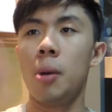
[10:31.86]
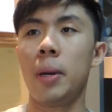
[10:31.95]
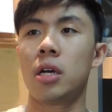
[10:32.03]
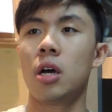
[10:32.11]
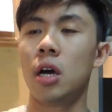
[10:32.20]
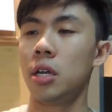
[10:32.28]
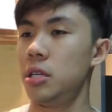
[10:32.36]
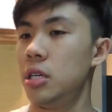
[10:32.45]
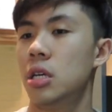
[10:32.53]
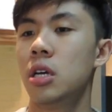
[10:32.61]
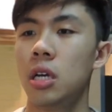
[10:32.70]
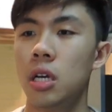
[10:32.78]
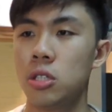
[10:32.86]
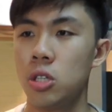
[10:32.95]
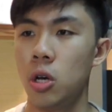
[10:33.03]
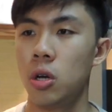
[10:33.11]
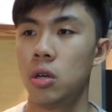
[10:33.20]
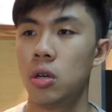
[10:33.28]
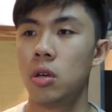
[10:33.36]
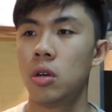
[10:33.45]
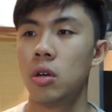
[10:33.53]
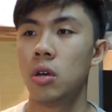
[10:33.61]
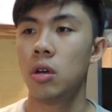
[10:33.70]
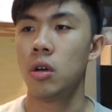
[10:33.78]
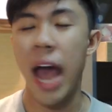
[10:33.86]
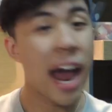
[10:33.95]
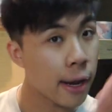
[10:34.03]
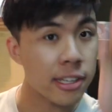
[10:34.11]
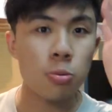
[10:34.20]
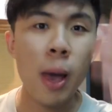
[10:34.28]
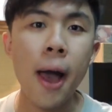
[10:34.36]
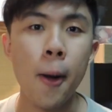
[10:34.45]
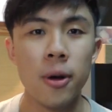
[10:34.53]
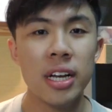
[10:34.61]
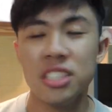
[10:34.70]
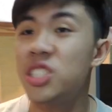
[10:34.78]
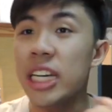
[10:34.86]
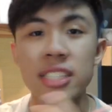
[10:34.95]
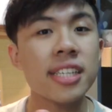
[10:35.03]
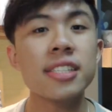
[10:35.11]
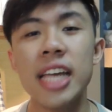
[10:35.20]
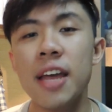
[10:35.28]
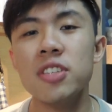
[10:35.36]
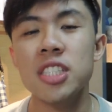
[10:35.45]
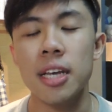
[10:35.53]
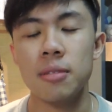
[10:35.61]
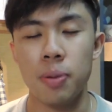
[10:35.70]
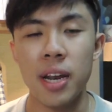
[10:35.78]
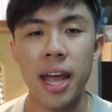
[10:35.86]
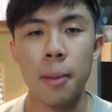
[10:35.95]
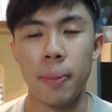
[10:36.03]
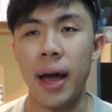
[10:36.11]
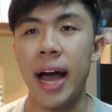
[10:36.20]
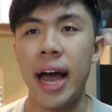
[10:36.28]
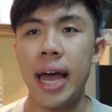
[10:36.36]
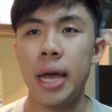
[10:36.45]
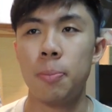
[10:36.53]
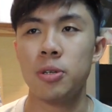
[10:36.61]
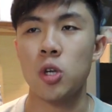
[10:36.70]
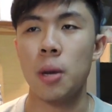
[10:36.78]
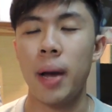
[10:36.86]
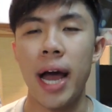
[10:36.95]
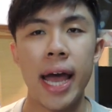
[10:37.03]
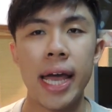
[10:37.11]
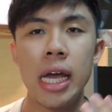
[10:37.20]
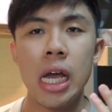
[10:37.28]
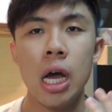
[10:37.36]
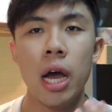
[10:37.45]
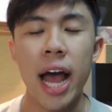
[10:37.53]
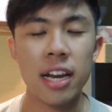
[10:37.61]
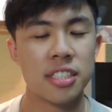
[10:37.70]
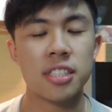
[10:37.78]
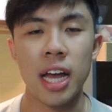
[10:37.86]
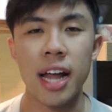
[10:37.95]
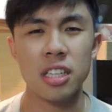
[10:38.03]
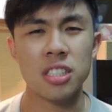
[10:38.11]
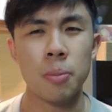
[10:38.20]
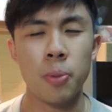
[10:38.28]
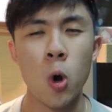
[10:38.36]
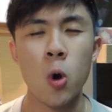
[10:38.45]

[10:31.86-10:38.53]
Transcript: Oh my god. And as well, Jessica Davis, that portrayed by Elisa